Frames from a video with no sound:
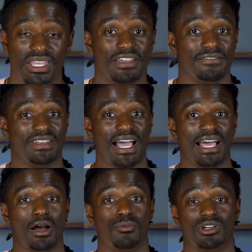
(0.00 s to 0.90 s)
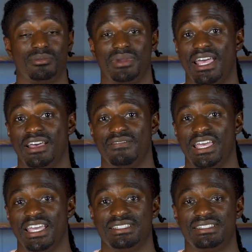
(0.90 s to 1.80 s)
If not, I want them to have
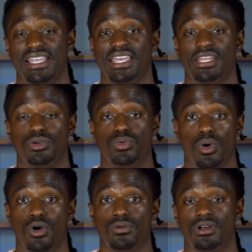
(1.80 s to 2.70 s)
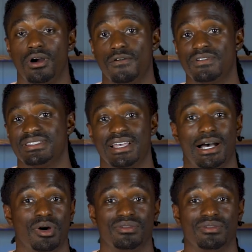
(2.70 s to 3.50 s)
a steady growth over time.